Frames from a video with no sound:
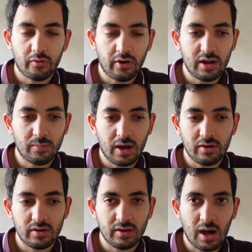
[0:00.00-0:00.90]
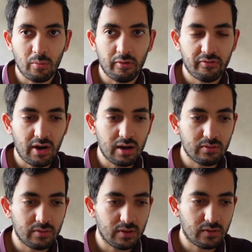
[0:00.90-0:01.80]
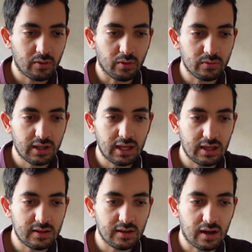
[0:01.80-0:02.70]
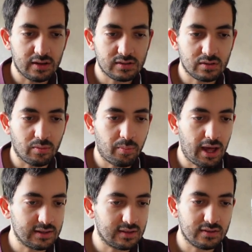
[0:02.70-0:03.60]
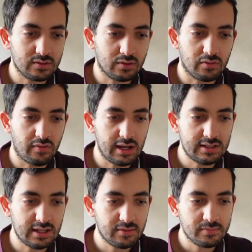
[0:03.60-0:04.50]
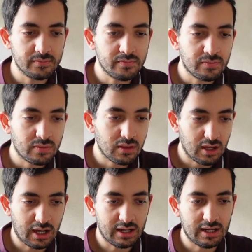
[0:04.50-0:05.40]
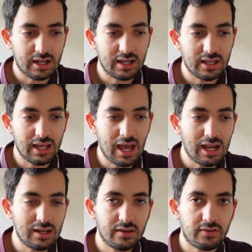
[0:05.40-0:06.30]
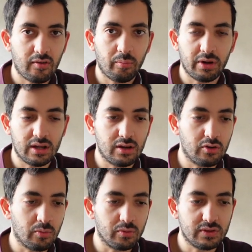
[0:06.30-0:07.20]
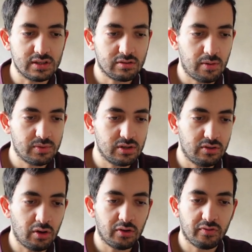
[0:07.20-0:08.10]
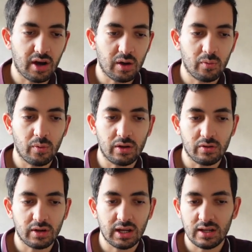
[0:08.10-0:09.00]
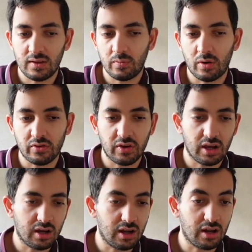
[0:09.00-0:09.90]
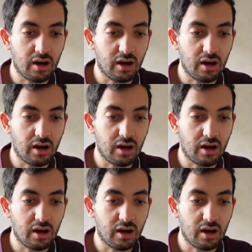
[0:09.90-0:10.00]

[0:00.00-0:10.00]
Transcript: I've created my YAML file, it's called kid underscore plex underscore rating, and in the alias I'll put in a normal description, notify when your kid is watching an